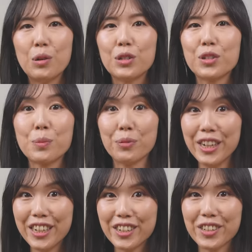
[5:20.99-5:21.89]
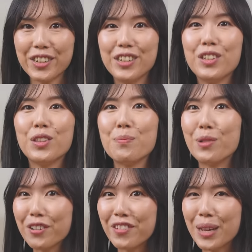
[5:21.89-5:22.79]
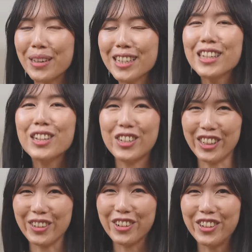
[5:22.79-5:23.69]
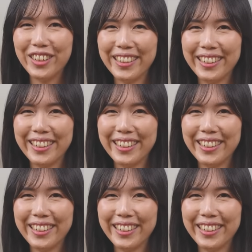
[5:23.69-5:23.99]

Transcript: which was the precursor to the more famous Gelly Roll.